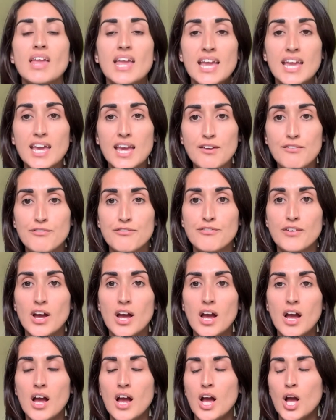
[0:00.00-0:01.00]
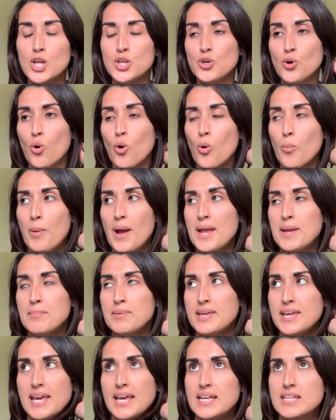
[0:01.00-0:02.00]
if your baby
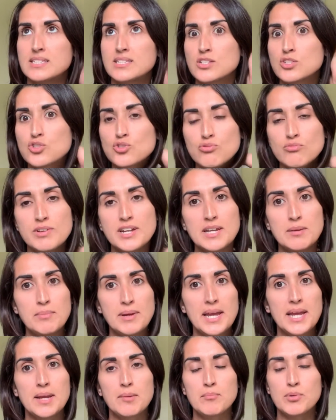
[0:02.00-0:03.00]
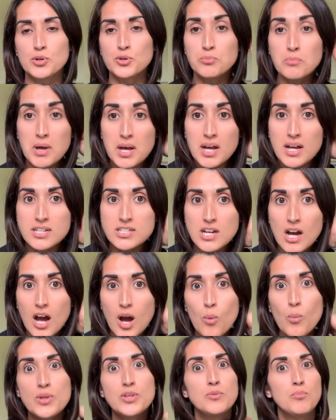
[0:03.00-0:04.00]
is screaming blue
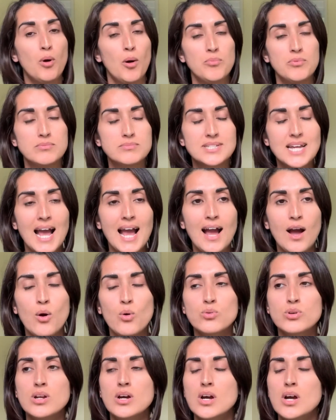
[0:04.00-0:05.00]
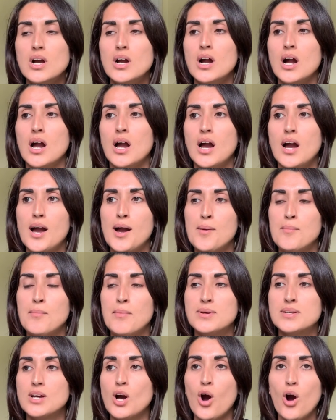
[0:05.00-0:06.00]
murder when you pop them down,
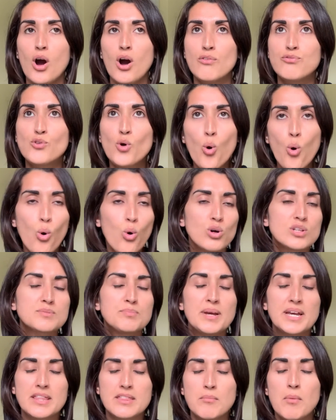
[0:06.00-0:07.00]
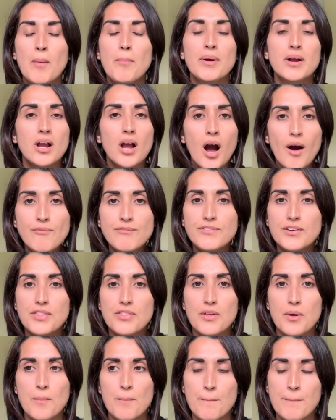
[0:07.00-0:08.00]
of course pick them up and comfort
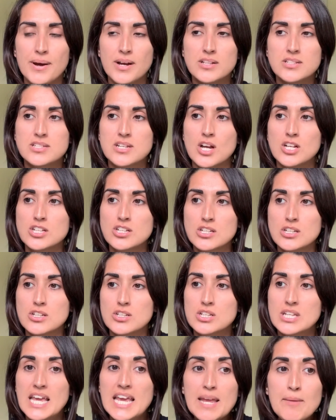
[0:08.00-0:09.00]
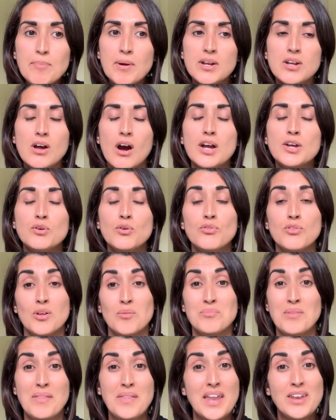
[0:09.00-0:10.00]
them, but keep an eye on
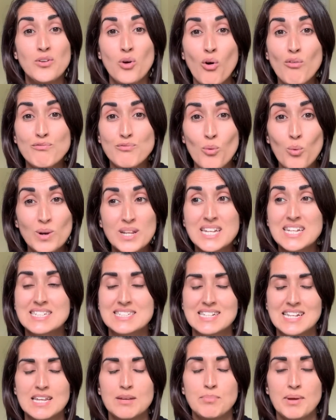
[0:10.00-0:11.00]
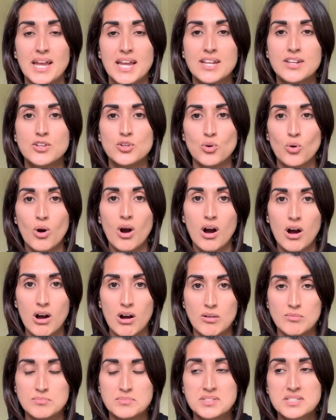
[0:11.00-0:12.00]
them that they're not falling asleep in your
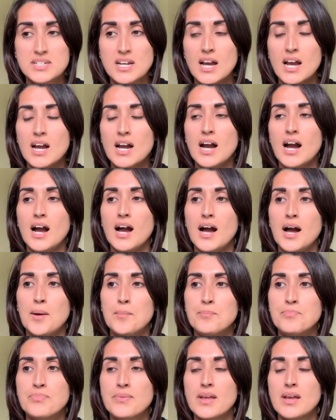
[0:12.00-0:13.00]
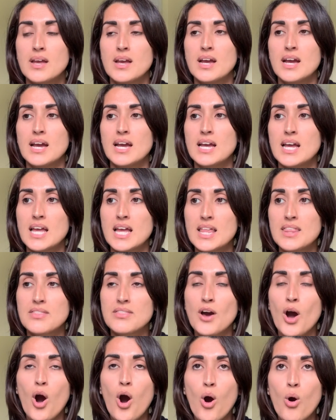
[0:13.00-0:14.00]
arms.
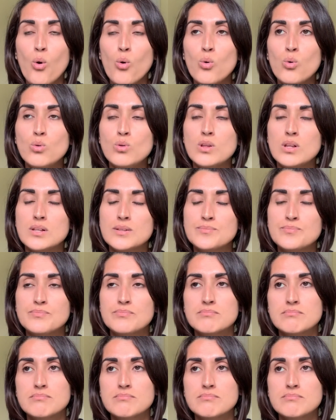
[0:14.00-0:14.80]
The whole